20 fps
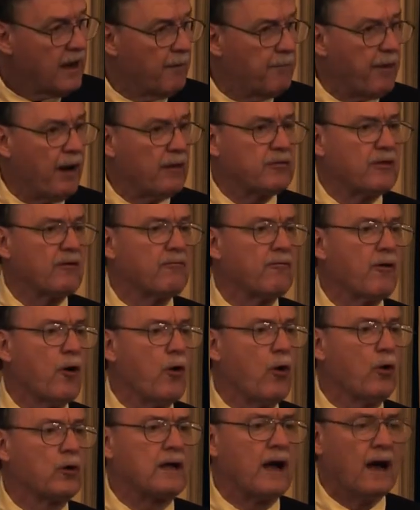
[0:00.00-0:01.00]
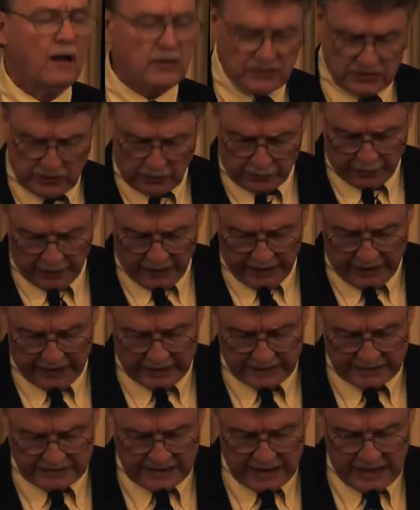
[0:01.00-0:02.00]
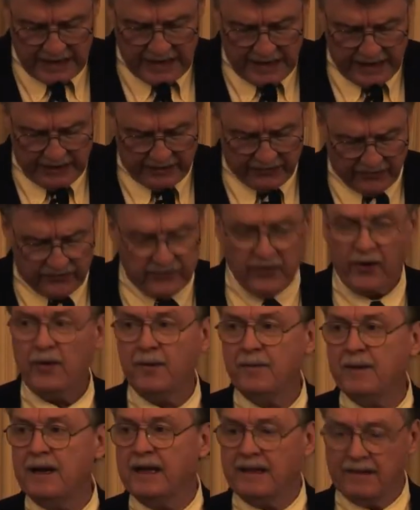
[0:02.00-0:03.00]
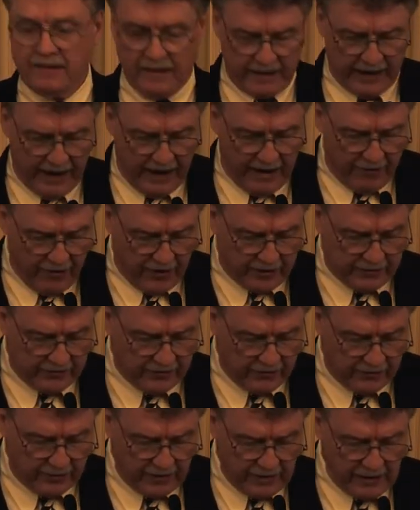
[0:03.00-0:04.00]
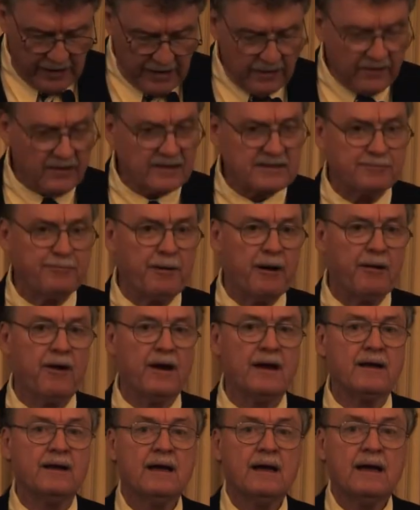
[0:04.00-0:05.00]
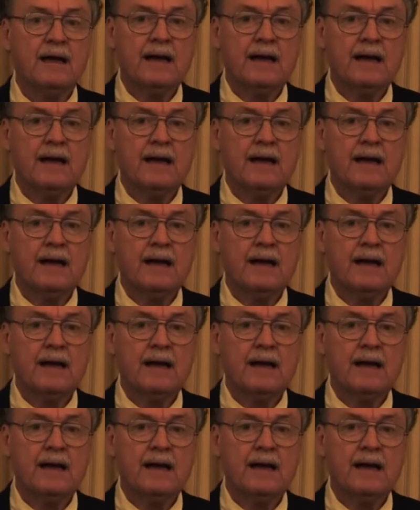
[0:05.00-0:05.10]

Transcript: about the role culture plays in determining the character, the spirit,